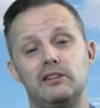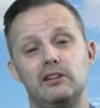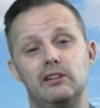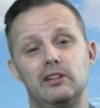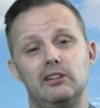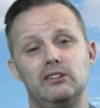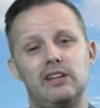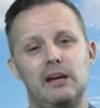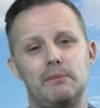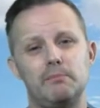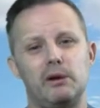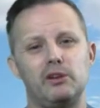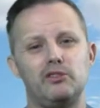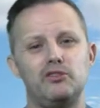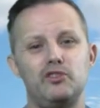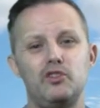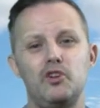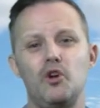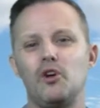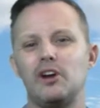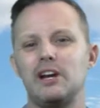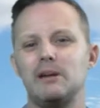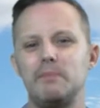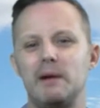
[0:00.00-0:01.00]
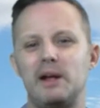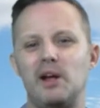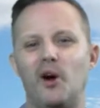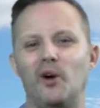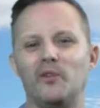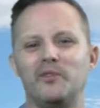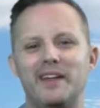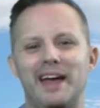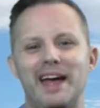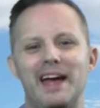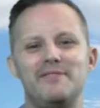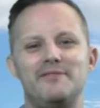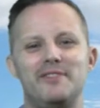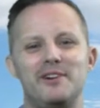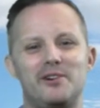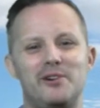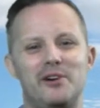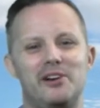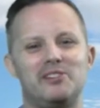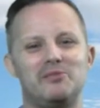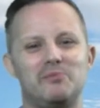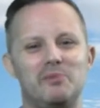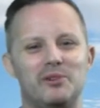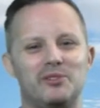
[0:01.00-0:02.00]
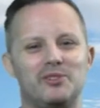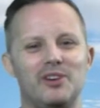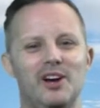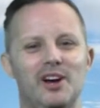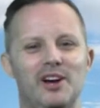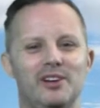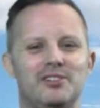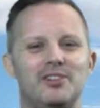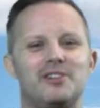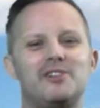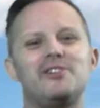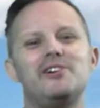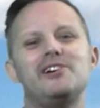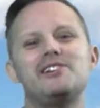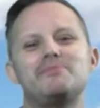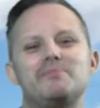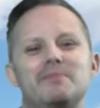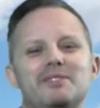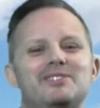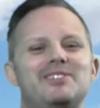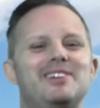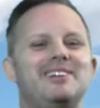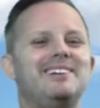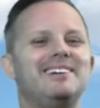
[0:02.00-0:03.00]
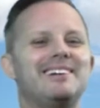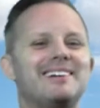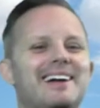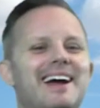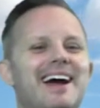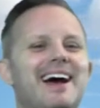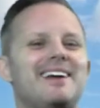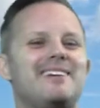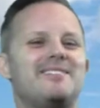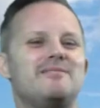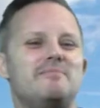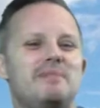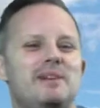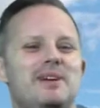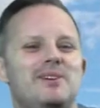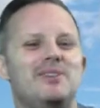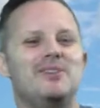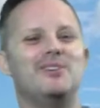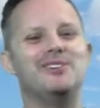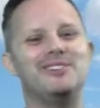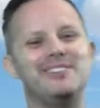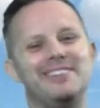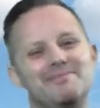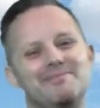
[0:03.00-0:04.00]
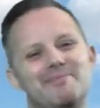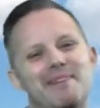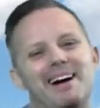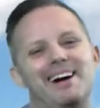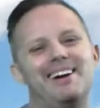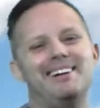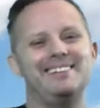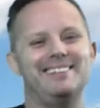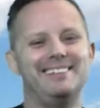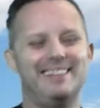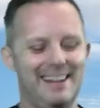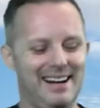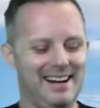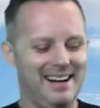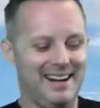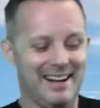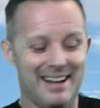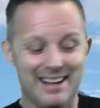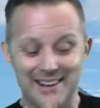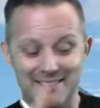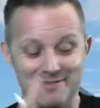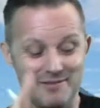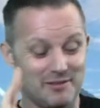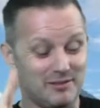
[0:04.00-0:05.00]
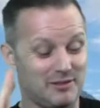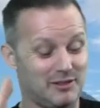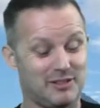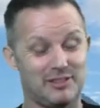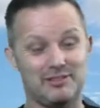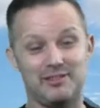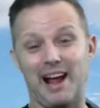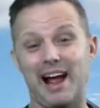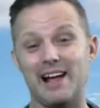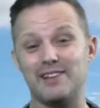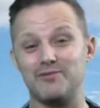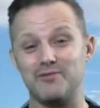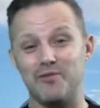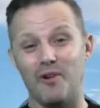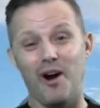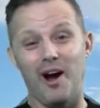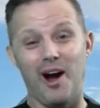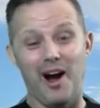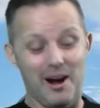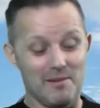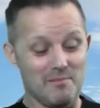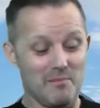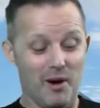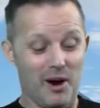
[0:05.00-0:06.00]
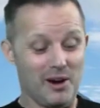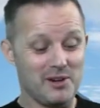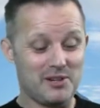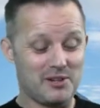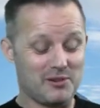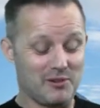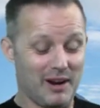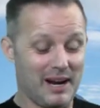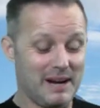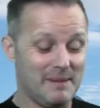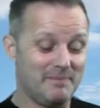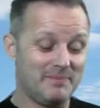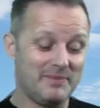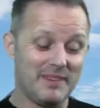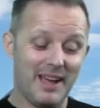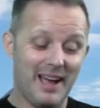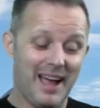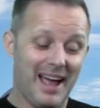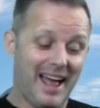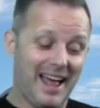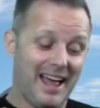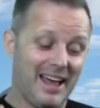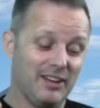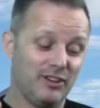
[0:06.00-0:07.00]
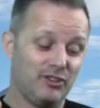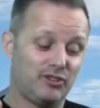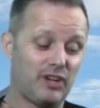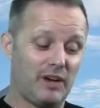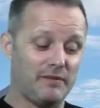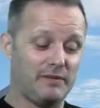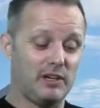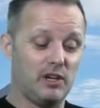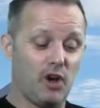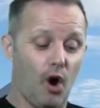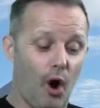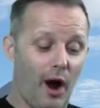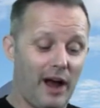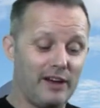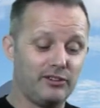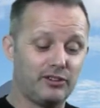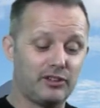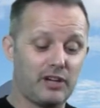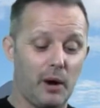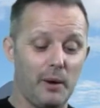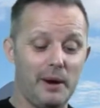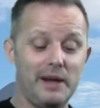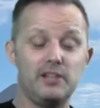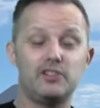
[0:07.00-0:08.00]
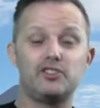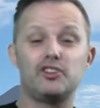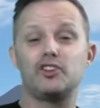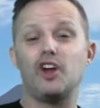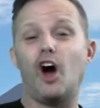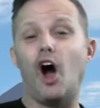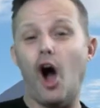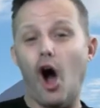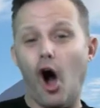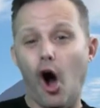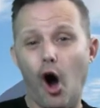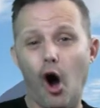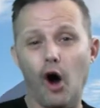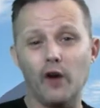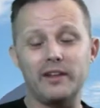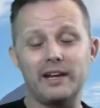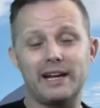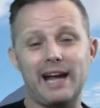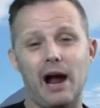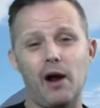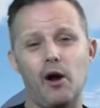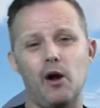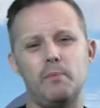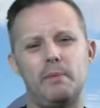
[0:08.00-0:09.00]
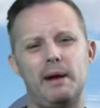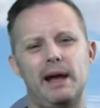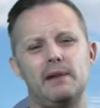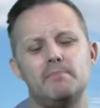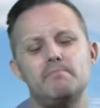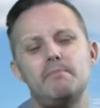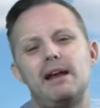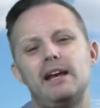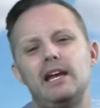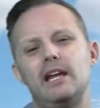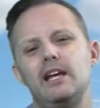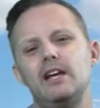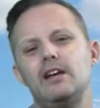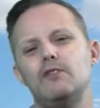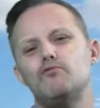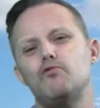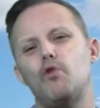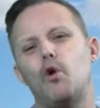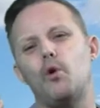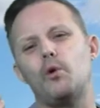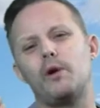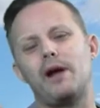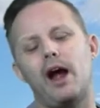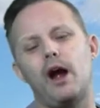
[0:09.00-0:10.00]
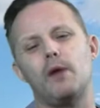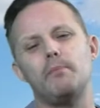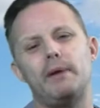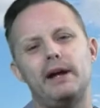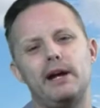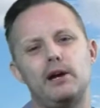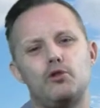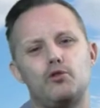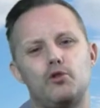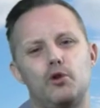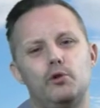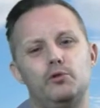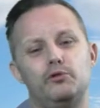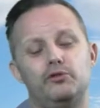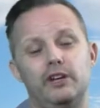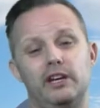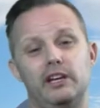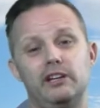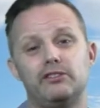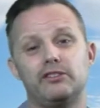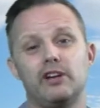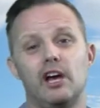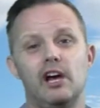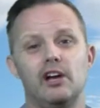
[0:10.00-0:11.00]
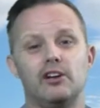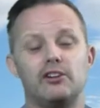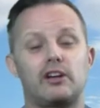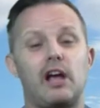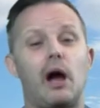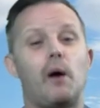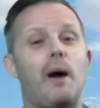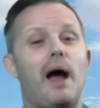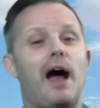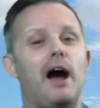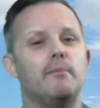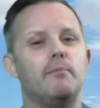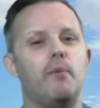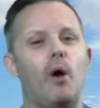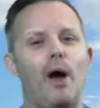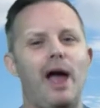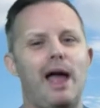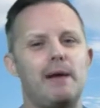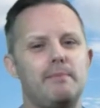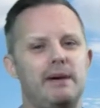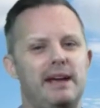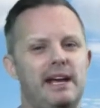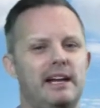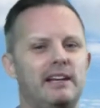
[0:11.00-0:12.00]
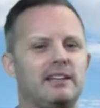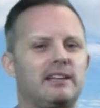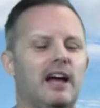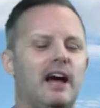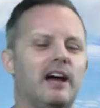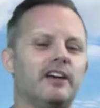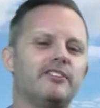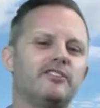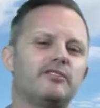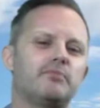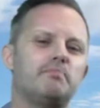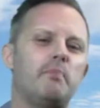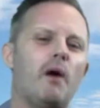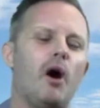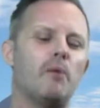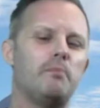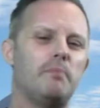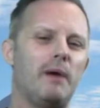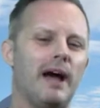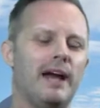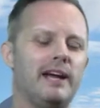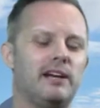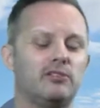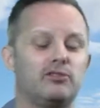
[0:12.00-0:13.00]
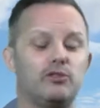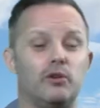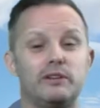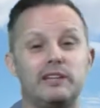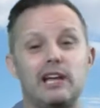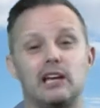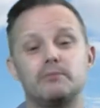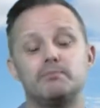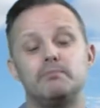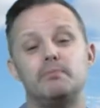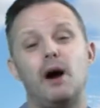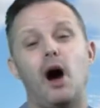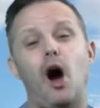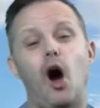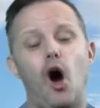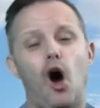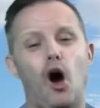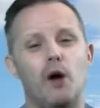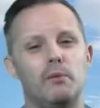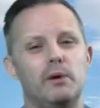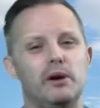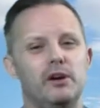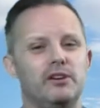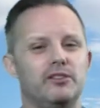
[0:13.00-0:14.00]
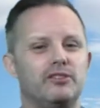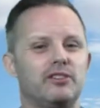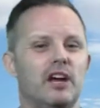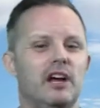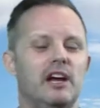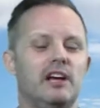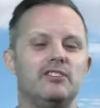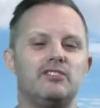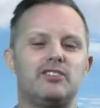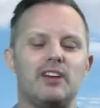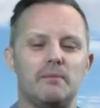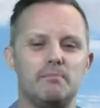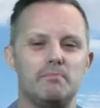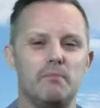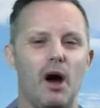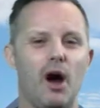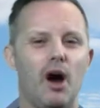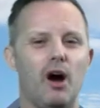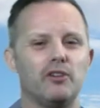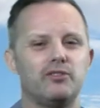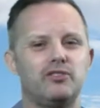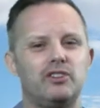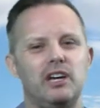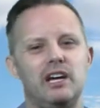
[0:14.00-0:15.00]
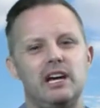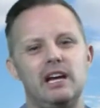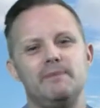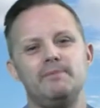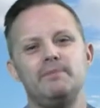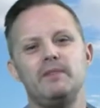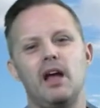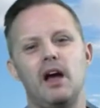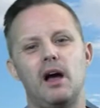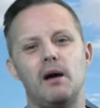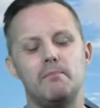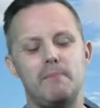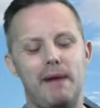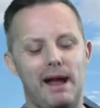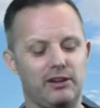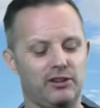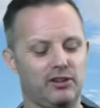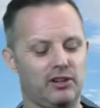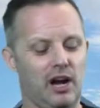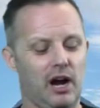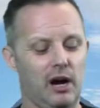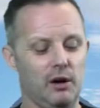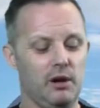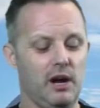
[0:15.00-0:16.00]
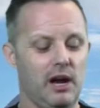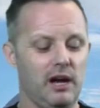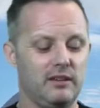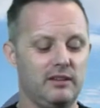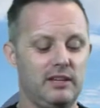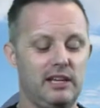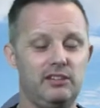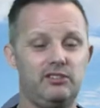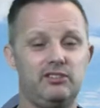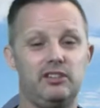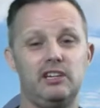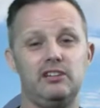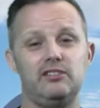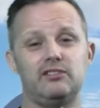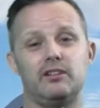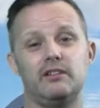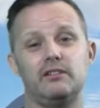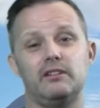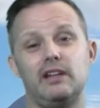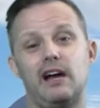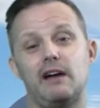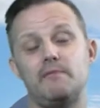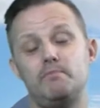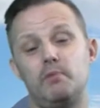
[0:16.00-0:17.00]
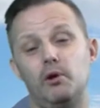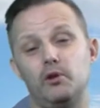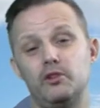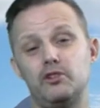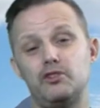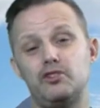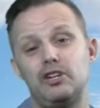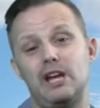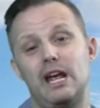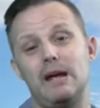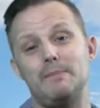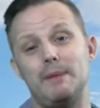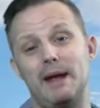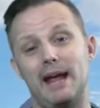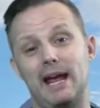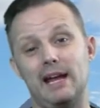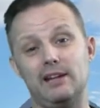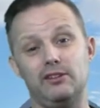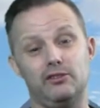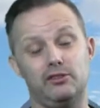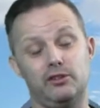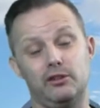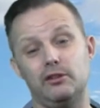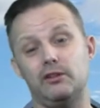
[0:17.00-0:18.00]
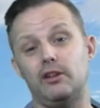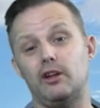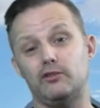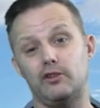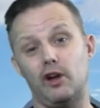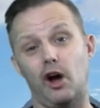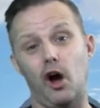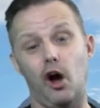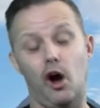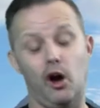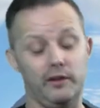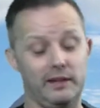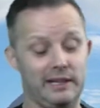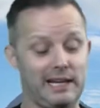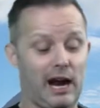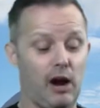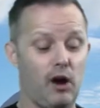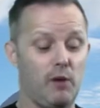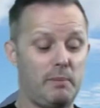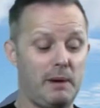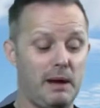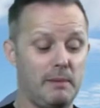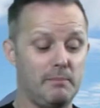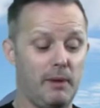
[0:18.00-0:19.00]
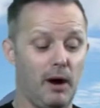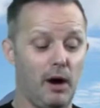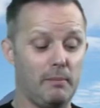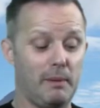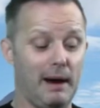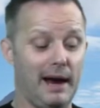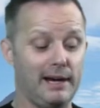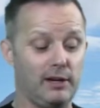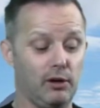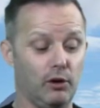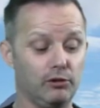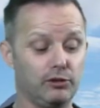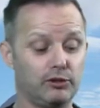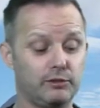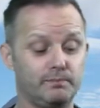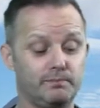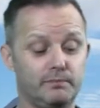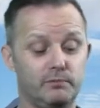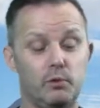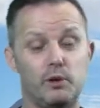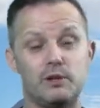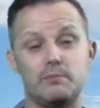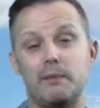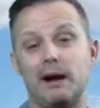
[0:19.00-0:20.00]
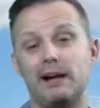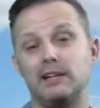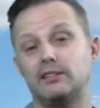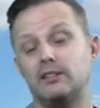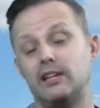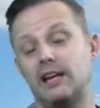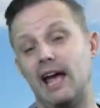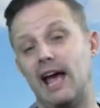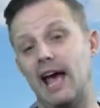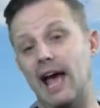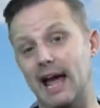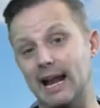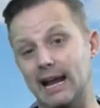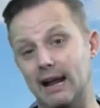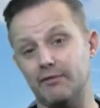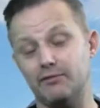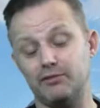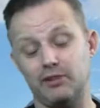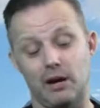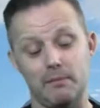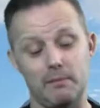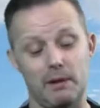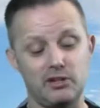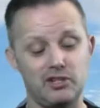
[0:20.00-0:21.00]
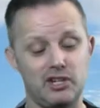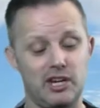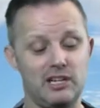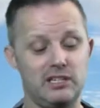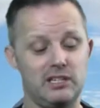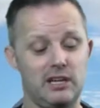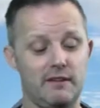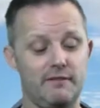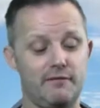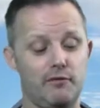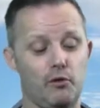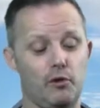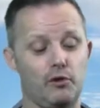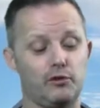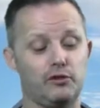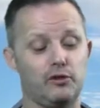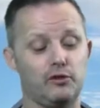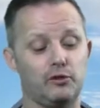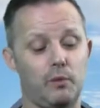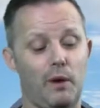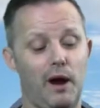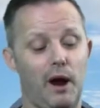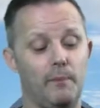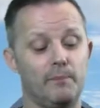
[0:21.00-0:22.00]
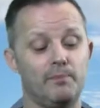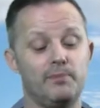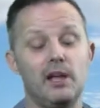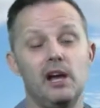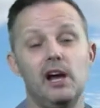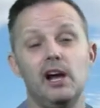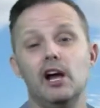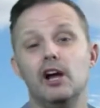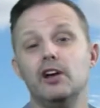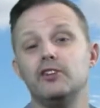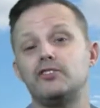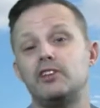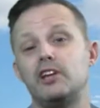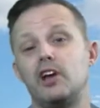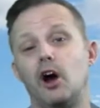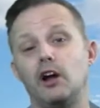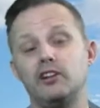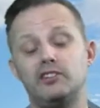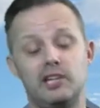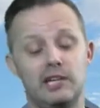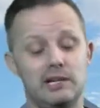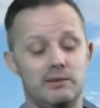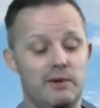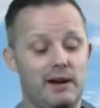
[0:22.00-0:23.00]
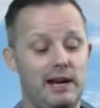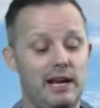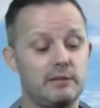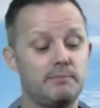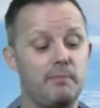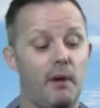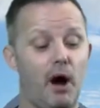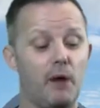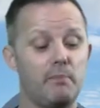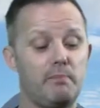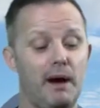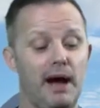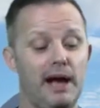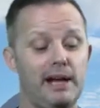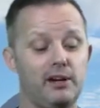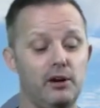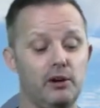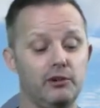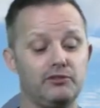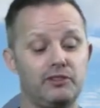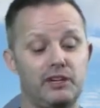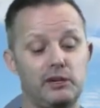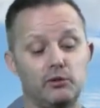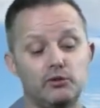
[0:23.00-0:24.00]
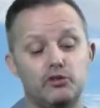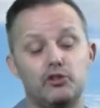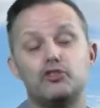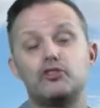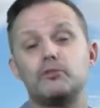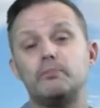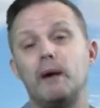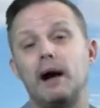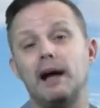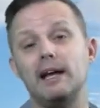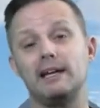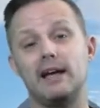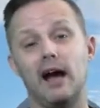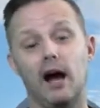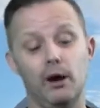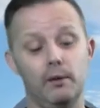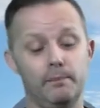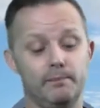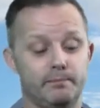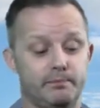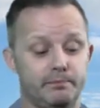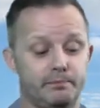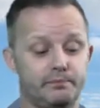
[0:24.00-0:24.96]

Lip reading: of December. So you're going to be on there for Christmas. So Christmas in the Caribbean, man, sounds right up my street. 7 nights go into the heart of the Caribbean. Many Royal Caribbean cruises go out of Miami and does Bahamas, St. Martin, Mexico. This is that they put the ship into the heart of the Caribbean, Barbados, which makes the airlift so much easier for us as well. So the itinerary is Barbados, then on to Tobago,